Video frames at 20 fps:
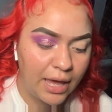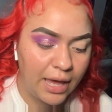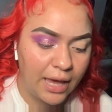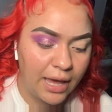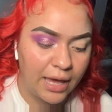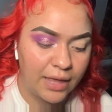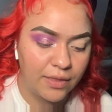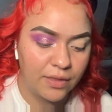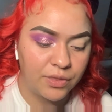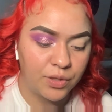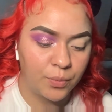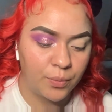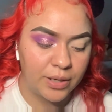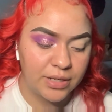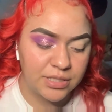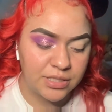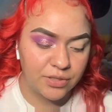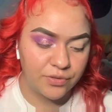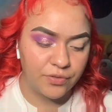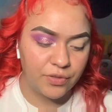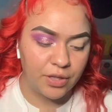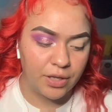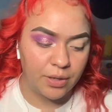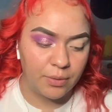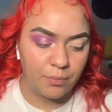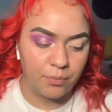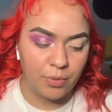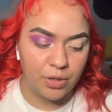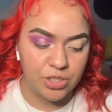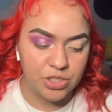And then the rest of the
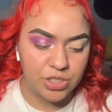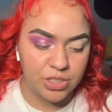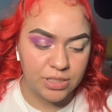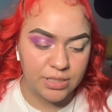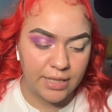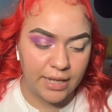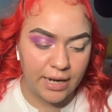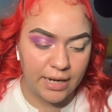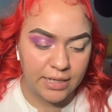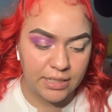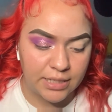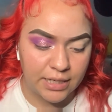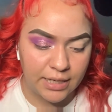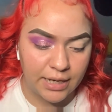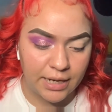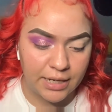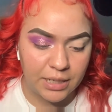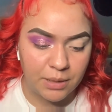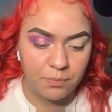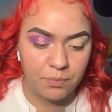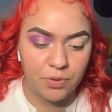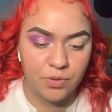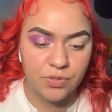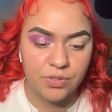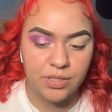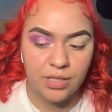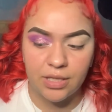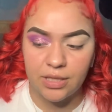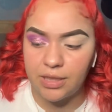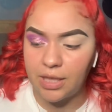brushes that I did end up
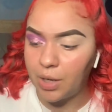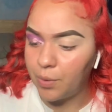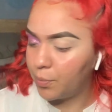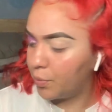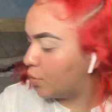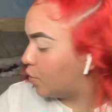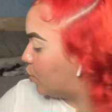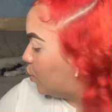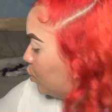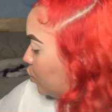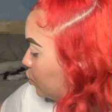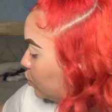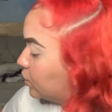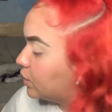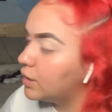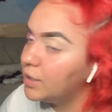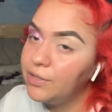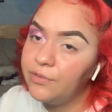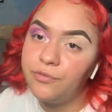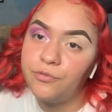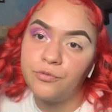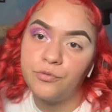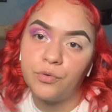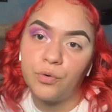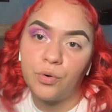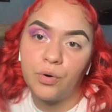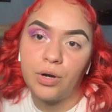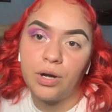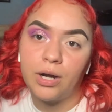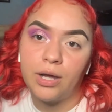using, they were only
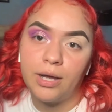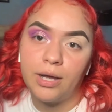for